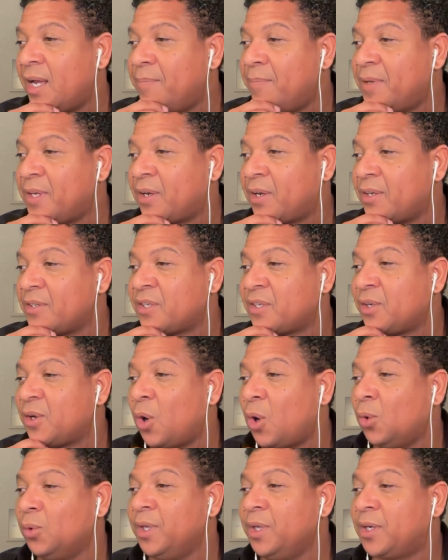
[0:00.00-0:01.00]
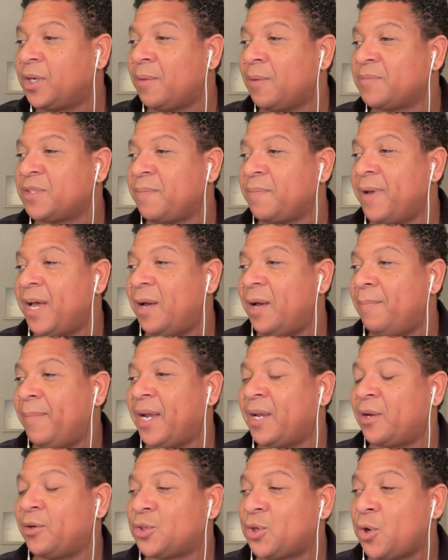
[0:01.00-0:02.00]
because it only comes about
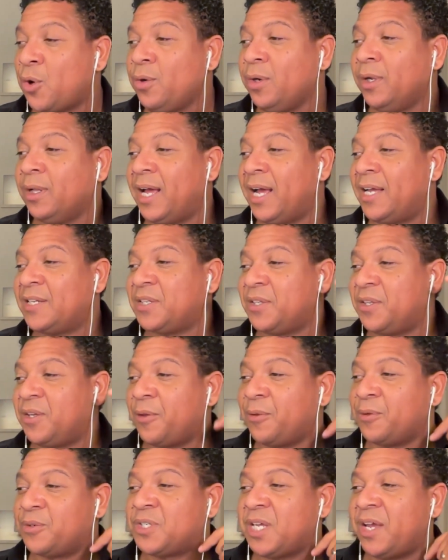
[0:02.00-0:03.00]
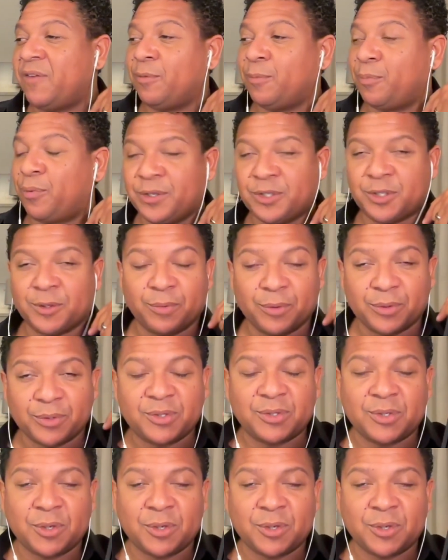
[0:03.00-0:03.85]
by internalizing the other 7 principles.